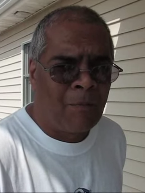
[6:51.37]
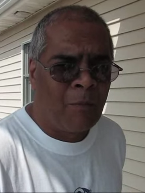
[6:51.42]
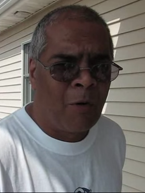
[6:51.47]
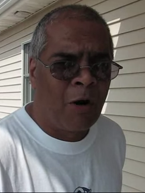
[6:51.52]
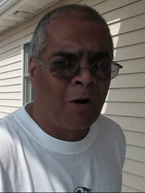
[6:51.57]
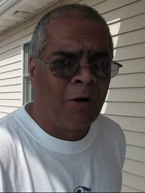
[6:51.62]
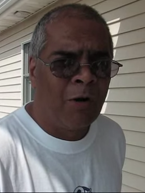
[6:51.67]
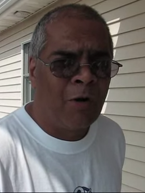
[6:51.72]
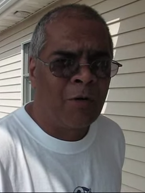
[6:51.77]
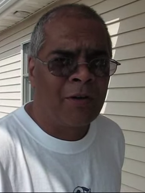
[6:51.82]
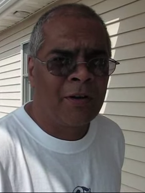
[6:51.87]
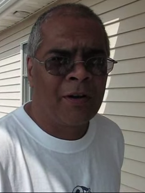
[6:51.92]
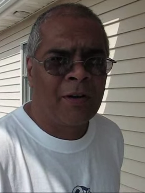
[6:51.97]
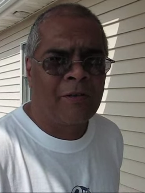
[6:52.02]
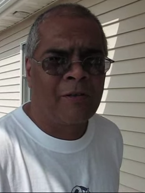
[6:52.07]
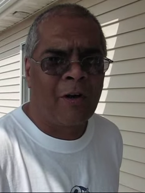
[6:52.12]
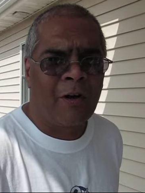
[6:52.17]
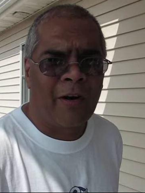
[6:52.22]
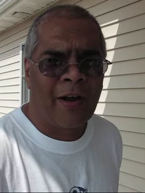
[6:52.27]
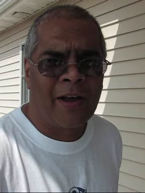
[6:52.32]
more
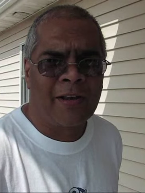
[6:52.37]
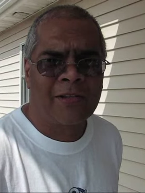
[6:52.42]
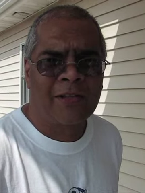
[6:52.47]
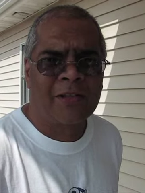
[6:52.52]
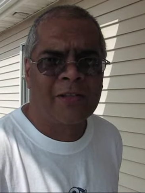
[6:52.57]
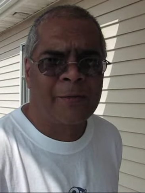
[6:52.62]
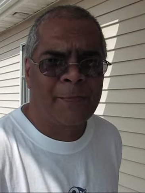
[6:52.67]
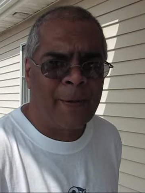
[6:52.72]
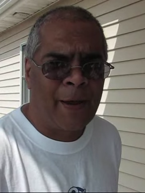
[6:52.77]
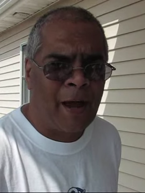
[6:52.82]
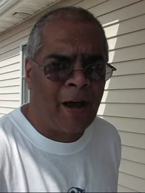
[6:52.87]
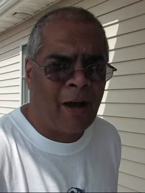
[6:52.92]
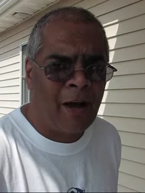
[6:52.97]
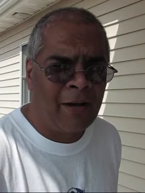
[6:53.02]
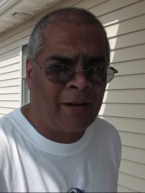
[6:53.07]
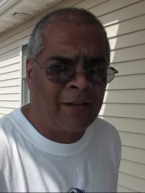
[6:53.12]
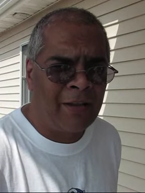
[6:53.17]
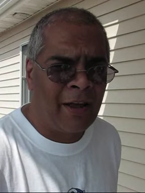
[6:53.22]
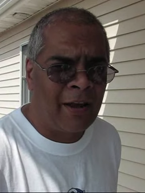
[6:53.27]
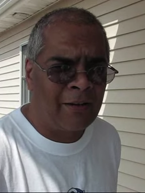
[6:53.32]
lucrative horizons
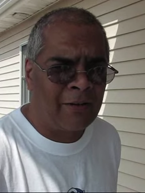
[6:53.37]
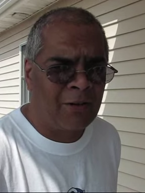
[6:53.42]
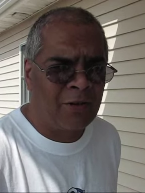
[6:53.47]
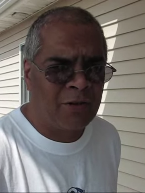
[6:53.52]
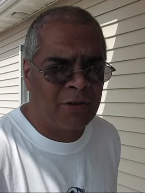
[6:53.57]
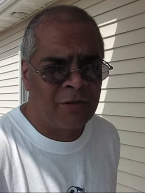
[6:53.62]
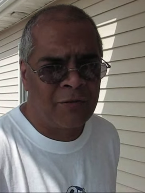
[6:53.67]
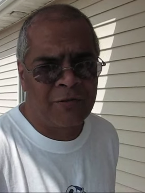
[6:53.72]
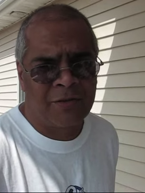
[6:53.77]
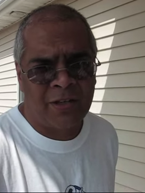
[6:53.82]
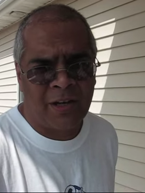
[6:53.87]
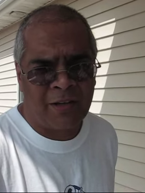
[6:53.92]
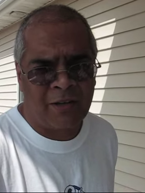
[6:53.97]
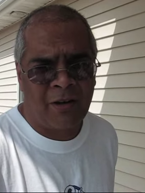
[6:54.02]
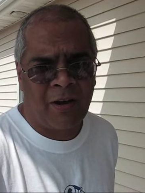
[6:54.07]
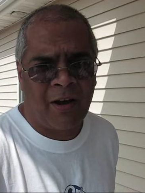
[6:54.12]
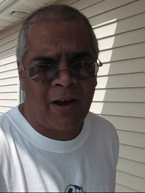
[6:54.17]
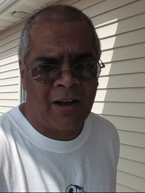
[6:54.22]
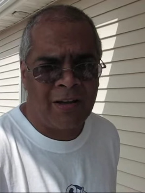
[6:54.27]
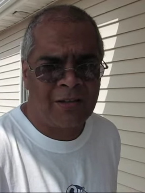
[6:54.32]
beyond that you should set
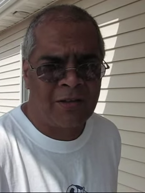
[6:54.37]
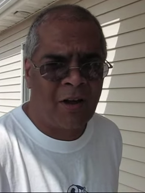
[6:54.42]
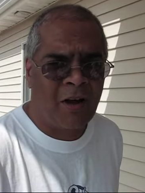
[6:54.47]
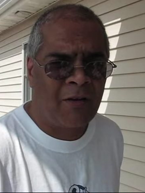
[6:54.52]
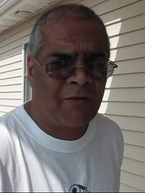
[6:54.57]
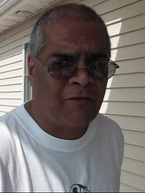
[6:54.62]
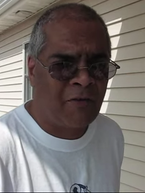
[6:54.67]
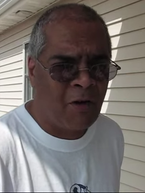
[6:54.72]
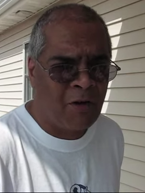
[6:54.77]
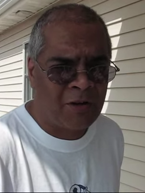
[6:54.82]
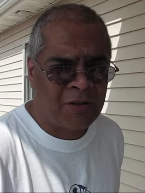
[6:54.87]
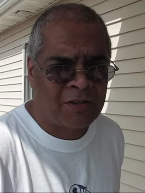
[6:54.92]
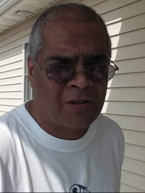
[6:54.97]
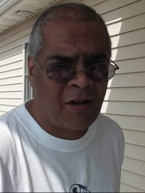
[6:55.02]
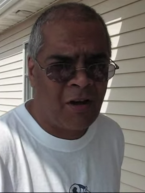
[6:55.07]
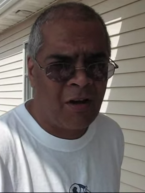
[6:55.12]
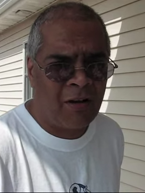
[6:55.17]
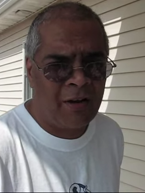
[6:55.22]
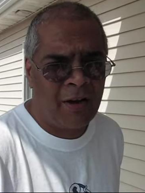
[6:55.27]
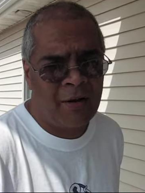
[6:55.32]
your eyes on, focus
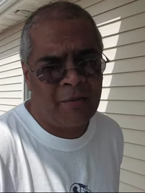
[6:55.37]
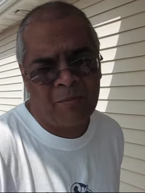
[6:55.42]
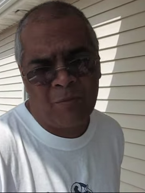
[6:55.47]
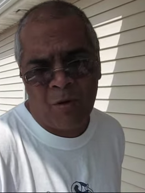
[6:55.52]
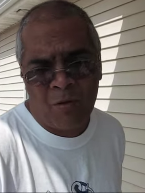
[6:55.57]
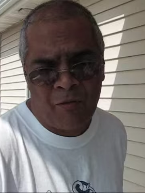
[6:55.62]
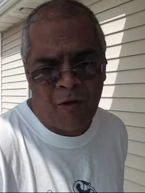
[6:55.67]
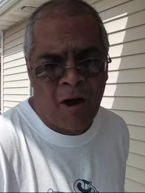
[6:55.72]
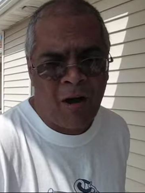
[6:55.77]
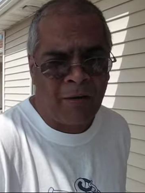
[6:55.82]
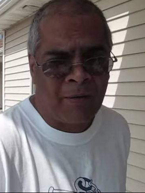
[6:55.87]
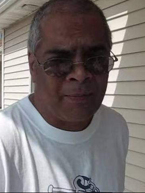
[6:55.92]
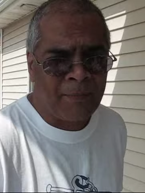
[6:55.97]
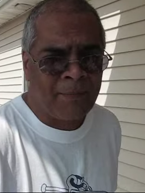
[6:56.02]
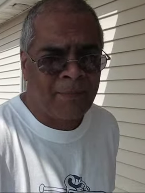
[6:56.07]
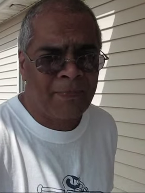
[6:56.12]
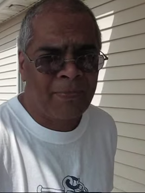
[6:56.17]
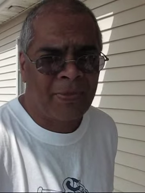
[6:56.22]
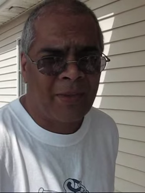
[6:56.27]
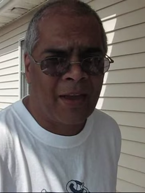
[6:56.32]
on, and move on.
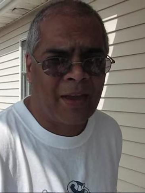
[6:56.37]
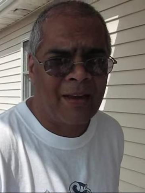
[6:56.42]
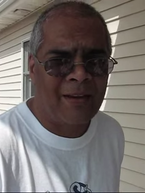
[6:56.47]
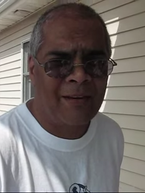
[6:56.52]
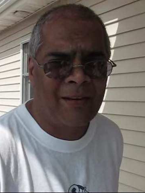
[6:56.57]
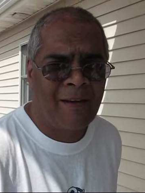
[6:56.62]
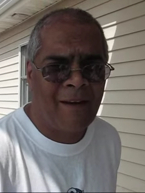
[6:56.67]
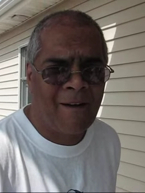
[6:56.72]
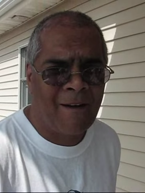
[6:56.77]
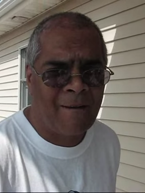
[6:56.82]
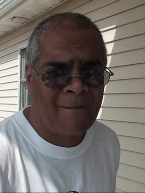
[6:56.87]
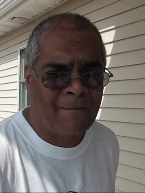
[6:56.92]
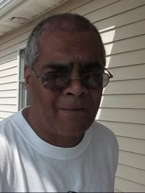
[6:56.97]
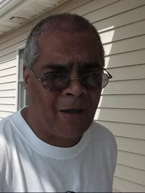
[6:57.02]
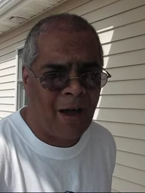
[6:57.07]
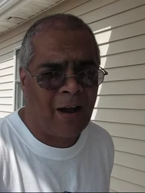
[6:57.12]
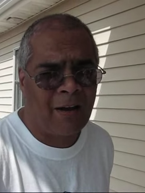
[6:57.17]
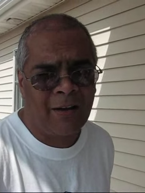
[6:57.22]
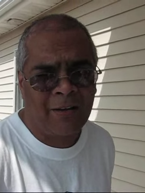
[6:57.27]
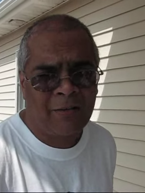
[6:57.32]
And
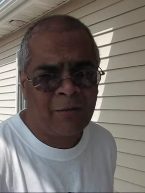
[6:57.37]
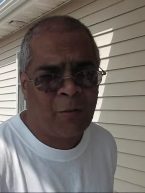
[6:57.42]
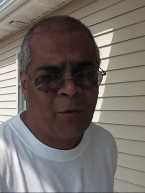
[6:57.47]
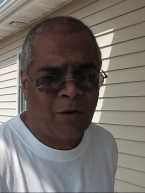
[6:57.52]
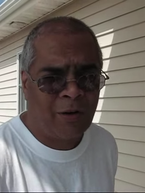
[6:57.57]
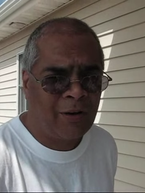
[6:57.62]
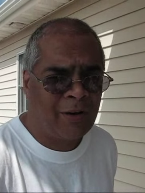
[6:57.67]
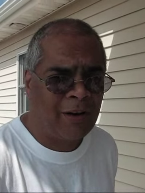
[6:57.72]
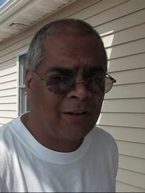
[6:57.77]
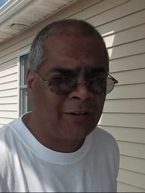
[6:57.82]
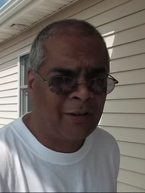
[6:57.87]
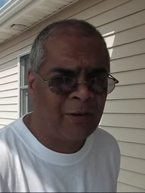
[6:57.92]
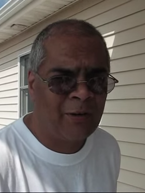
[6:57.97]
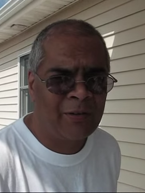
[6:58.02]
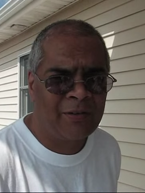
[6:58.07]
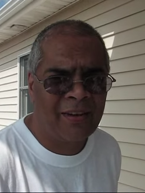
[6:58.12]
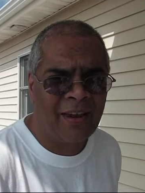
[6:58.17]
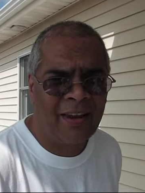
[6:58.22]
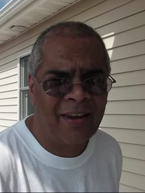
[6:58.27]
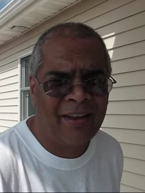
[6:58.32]
unless you want to
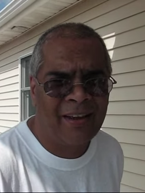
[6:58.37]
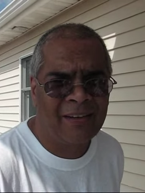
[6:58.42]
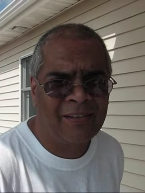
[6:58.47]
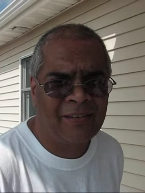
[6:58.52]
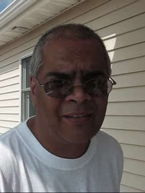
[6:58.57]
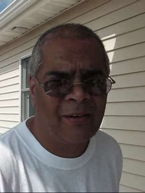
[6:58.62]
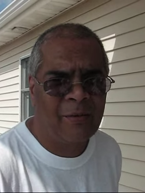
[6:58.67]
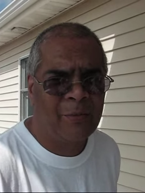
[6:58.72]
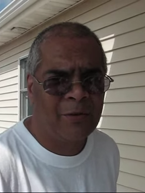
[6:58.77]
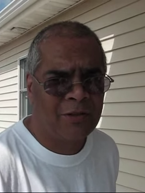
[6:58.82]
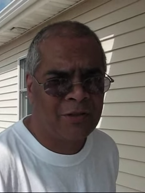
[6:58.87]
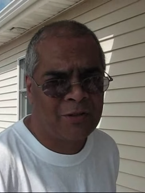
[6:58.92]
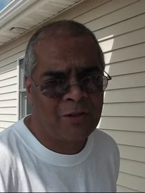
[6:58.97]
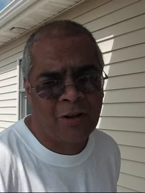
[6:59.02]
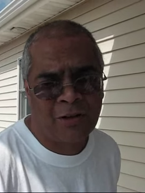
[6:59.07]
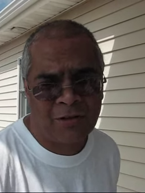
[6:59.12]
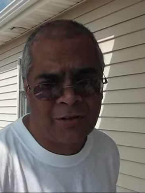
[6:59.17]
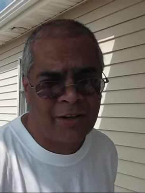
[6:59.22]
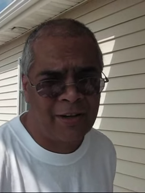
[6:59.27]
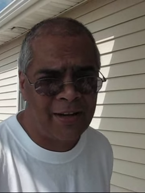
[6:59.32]
continue sailing at sea, which is
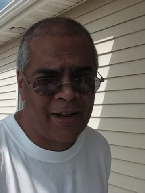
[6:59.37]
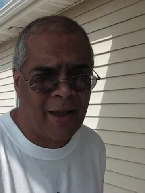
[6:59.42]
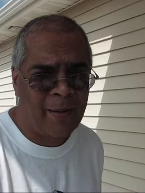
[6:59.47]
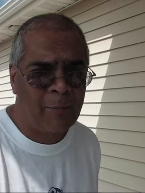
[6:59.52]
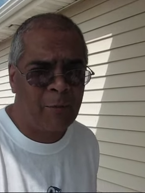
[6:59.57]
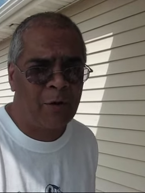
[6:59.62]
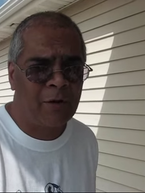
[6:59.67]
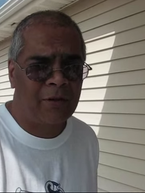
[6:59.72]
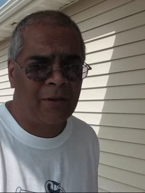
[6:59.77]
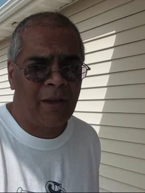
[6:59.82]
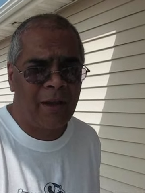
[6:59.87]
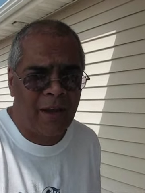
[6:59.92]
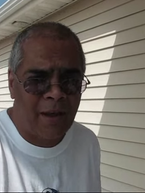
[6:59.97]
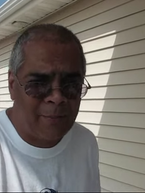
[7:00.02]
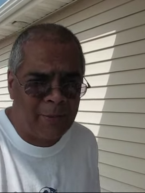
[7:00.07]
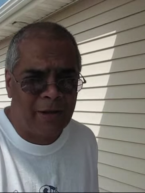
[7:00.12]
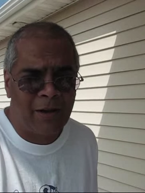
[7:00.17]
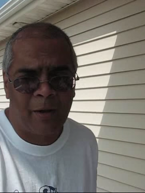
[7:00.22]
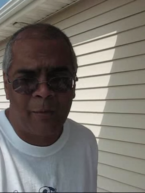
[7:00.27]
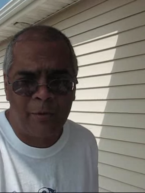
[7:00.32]
also a damn good thing.
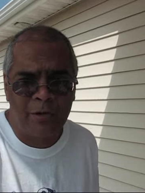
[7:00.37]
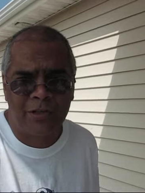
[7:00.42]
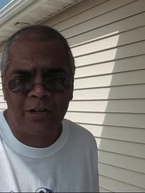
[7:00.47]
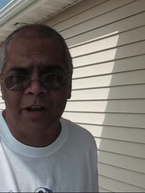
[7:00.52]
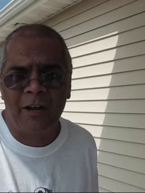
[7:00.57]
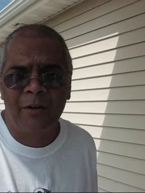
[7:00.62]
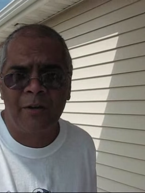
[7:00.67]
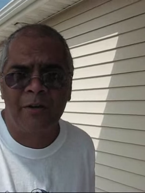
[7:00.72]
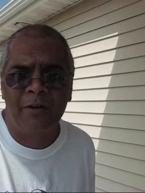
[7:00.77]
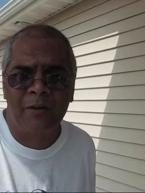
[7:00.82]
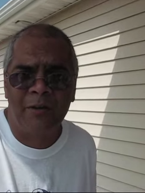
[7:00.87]
I mean, I wish I could